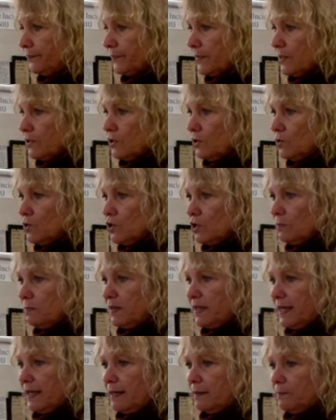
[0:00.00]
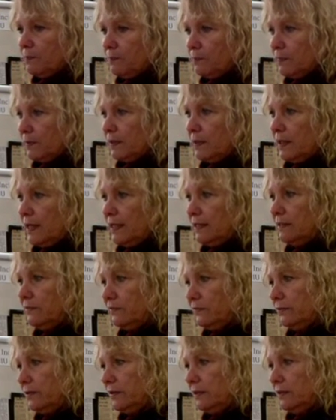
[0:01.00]
so she became kind of
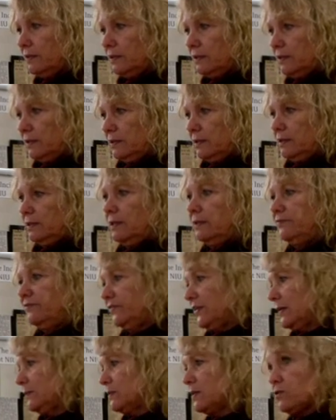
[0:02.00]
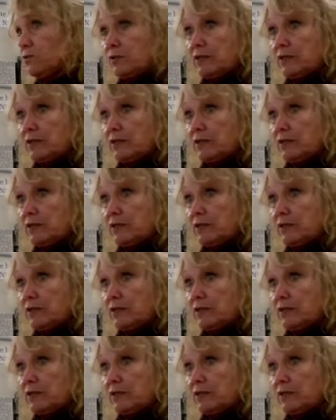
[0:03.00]
famous or